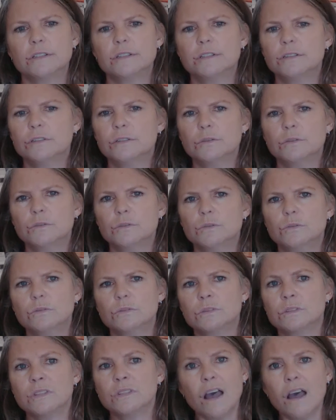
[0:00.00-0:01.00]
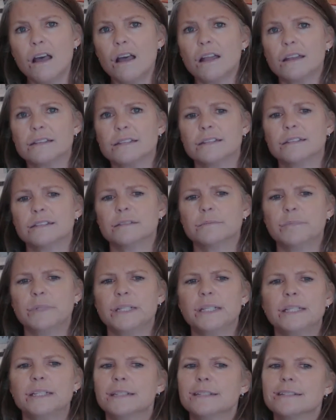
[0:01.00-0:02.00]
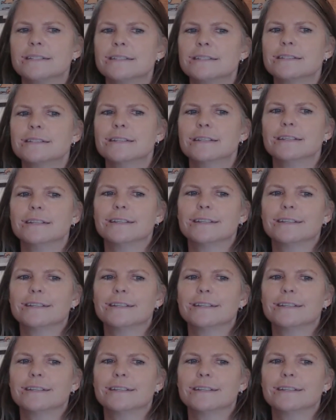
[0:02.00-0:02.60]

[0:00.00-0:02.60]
to not because